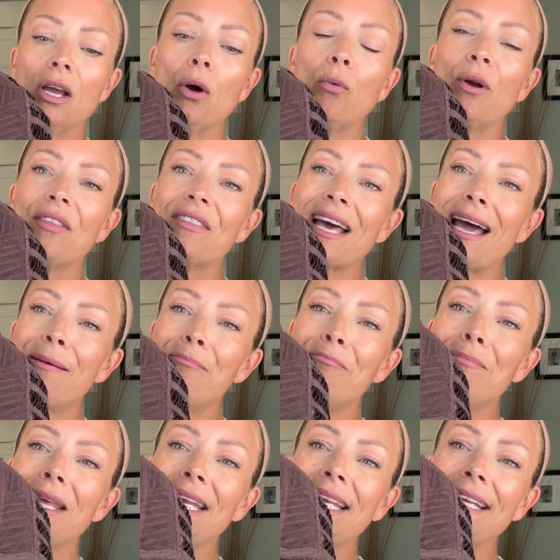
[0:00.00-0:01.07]
with that
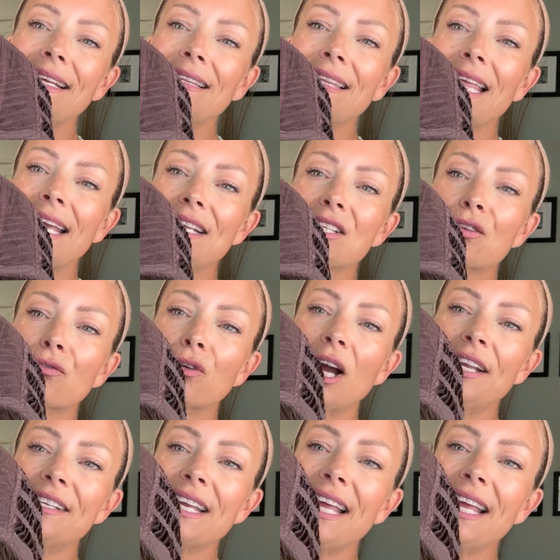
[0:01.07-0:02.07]
mini lace front.